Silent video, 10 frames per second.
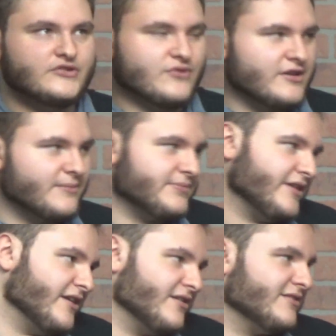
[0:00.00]
up
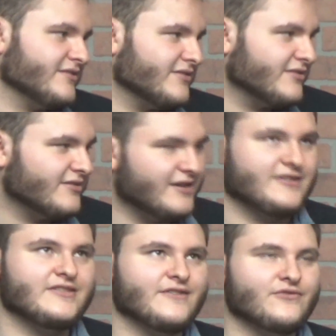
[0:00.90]
there. There's a
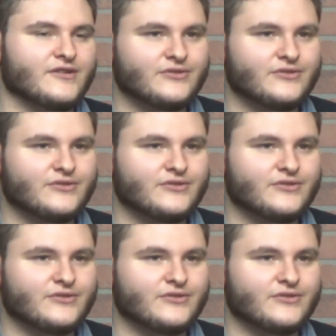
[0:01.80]
difference.